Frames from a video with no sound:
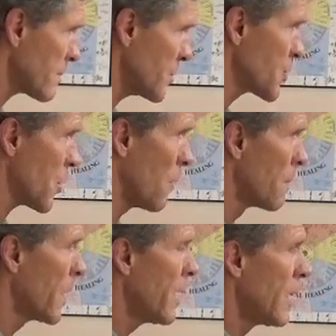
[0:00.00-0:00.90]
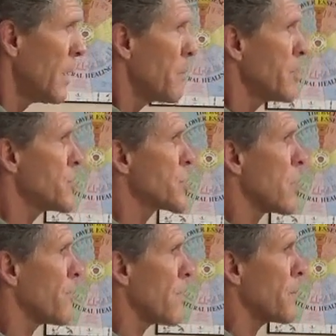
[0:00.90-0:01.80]
So put
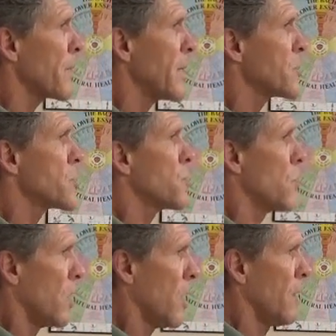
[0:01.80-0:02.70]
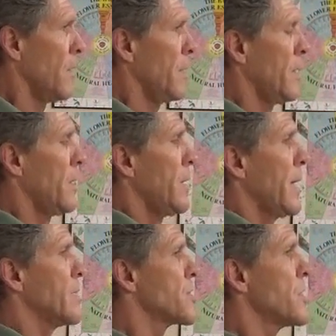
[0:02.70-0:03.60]
yourself up against the wall
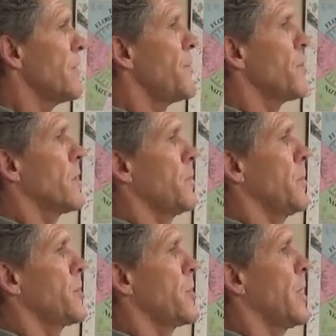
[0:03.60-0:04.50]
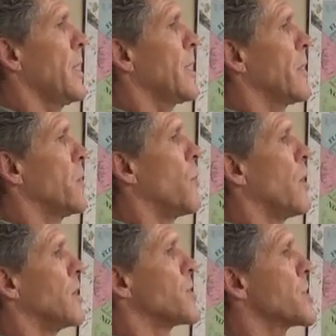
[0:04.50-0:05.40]
and see if you can put your head on the
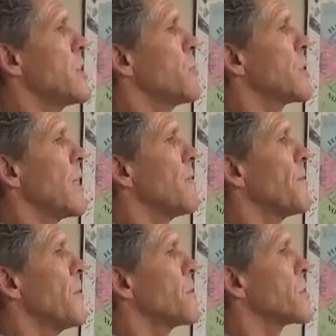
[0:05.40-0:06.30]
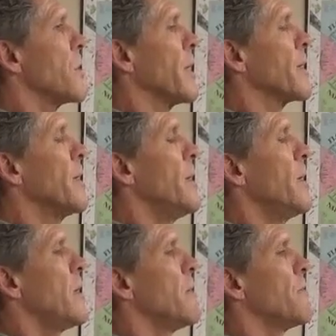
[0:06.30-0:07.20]
wall and see what that feels like.
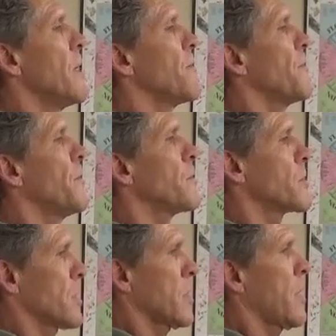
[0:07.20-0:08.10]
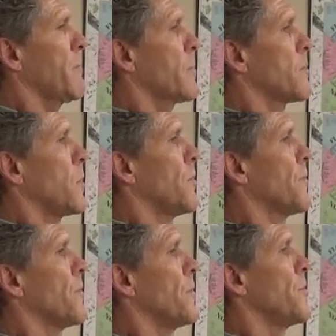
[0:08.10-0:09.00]
If that feels comfortable
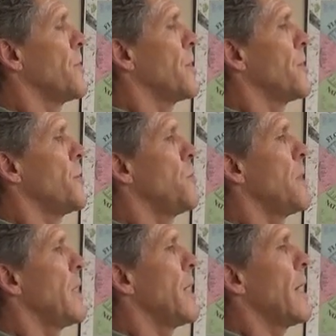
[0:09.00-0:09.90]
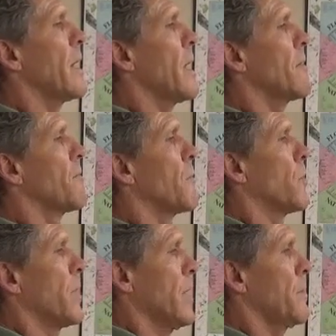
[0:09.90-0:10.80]
for you, then you may not have
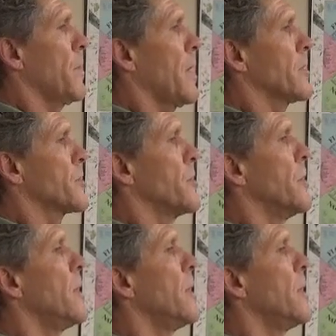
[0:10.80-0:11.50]
forward head posture.